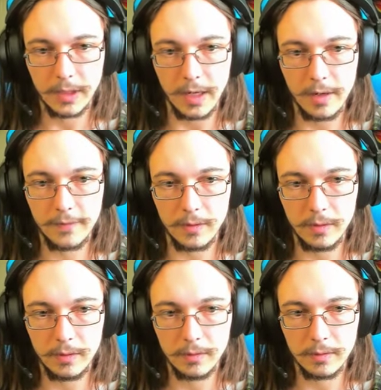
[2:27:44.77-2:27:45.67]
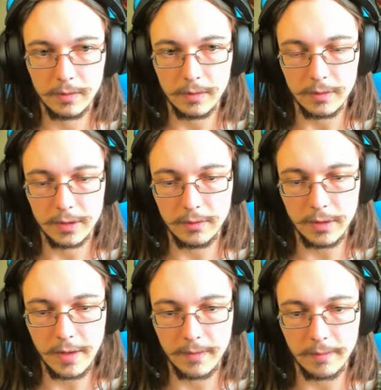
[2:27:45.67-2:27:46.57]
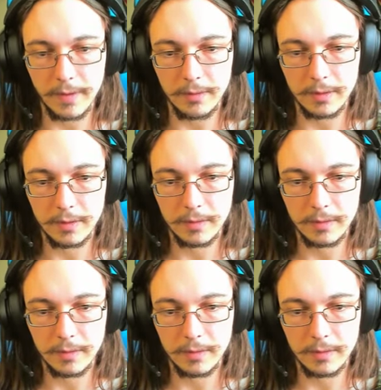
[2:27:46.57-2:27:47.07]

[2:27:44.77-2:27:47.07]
Careful. There's still lava around.